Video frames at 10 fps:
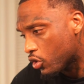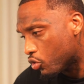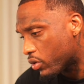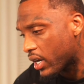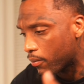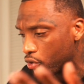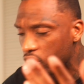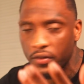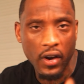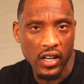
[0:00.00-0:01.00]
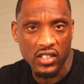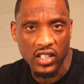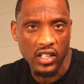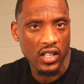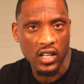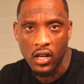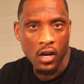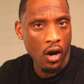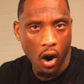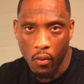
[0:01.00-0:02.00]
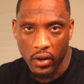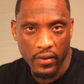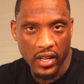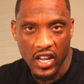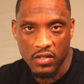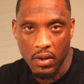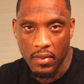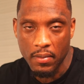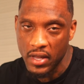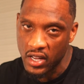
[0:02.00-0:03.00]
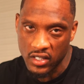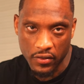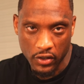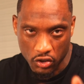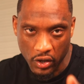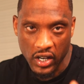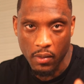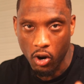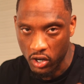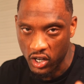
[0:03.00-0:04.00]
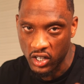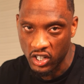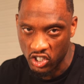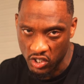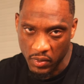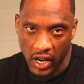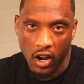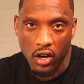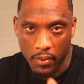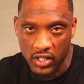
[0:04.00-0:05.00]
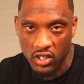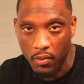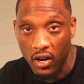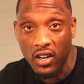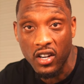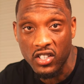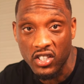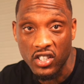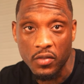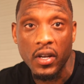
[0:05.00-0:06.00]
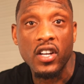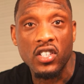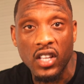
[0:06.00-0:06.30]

you do get a boost of volatility or whatever the case may be because of the trending market conditions, but that all depends on the market conditions. But here's the